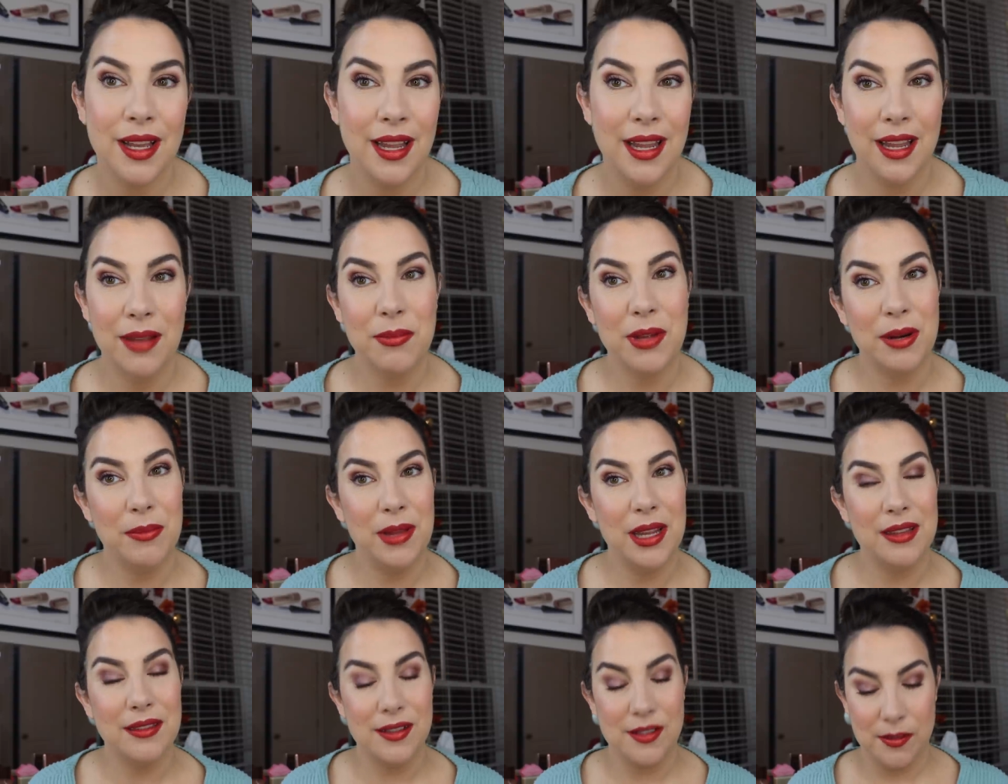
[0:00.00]
I am gonna
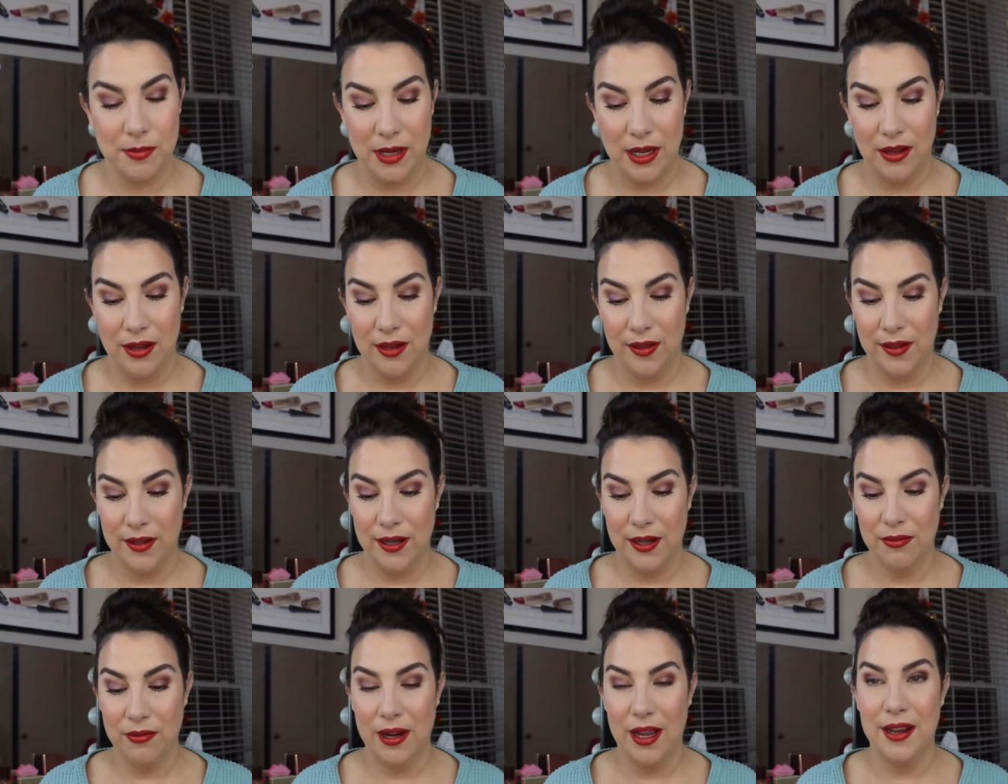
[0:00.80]
make this my
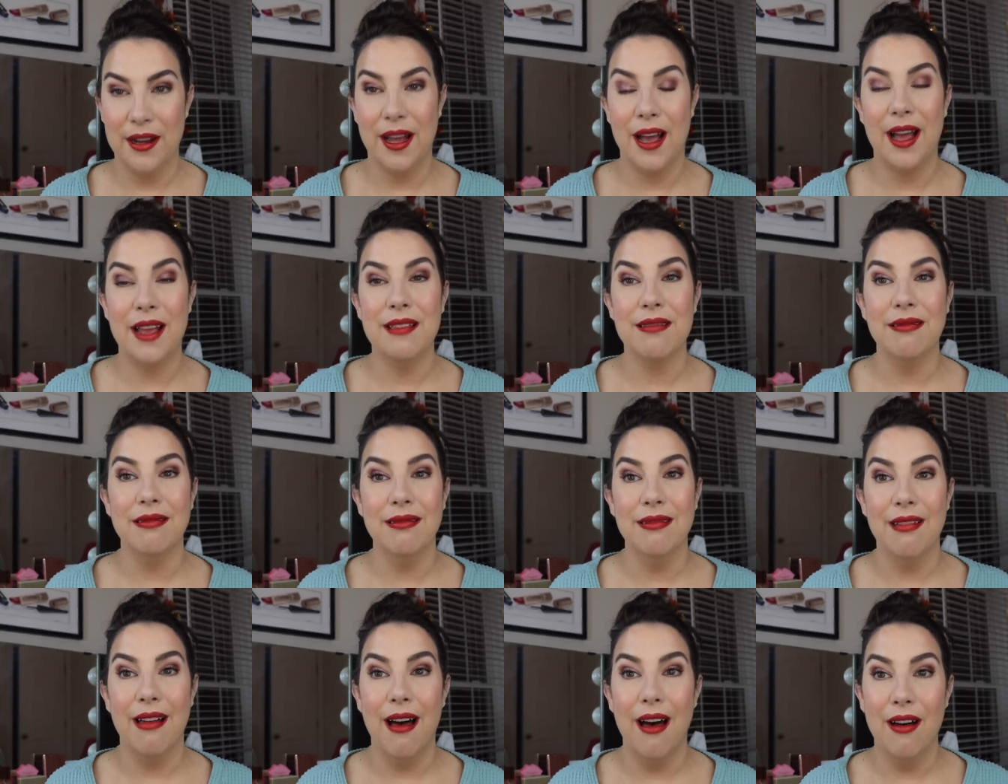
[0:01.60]
holiday red. I
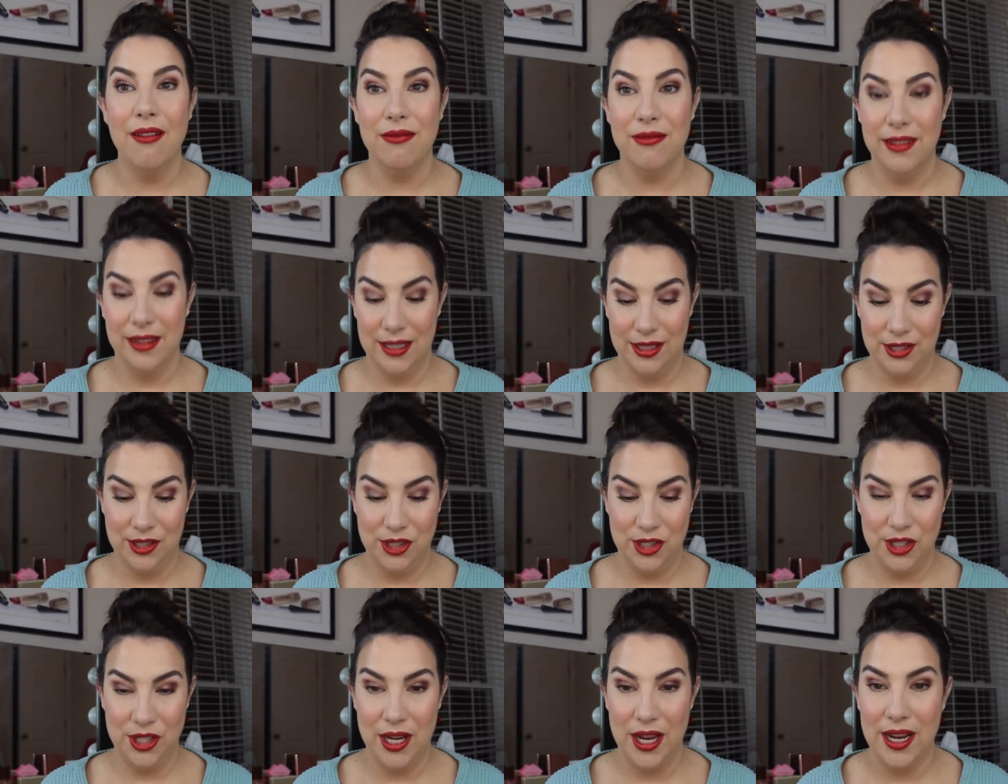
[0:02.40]
love this
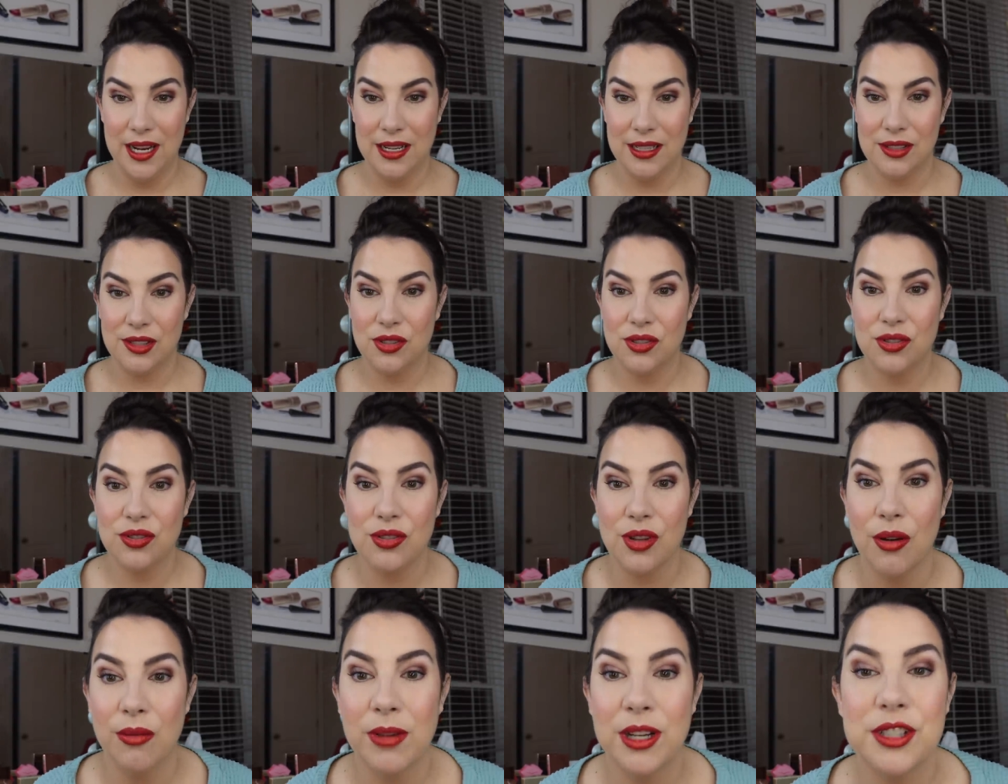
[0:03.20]
shade. It's
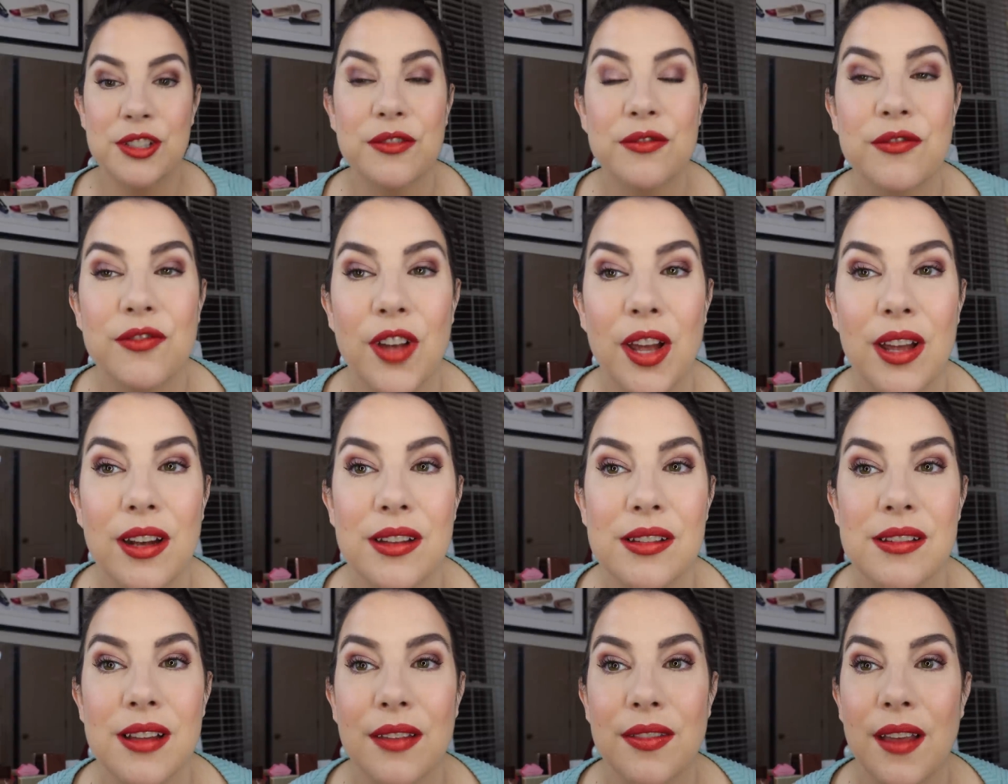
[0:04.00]
so much fun.
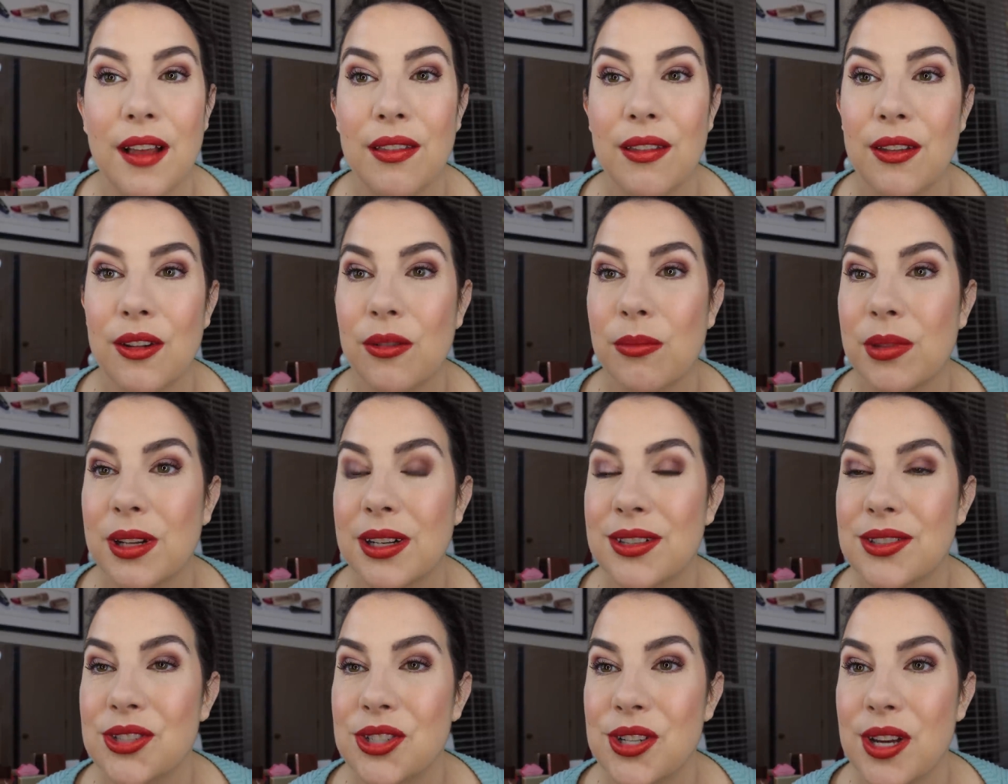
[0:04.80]
It's got that little bit
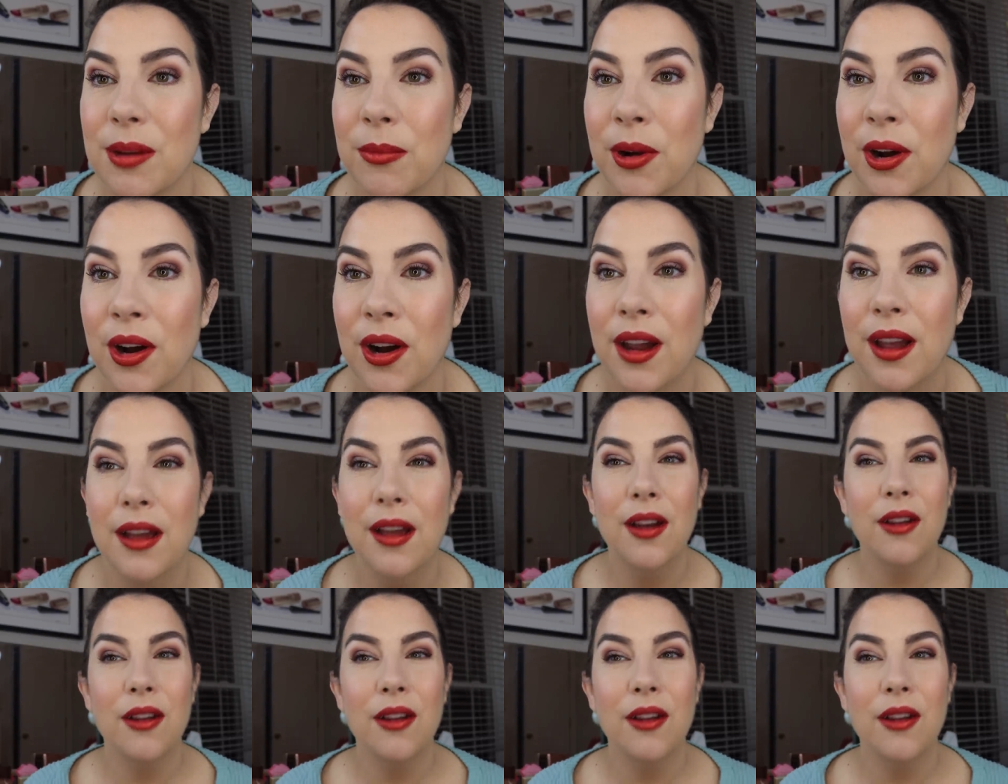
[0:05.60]
of shimmer.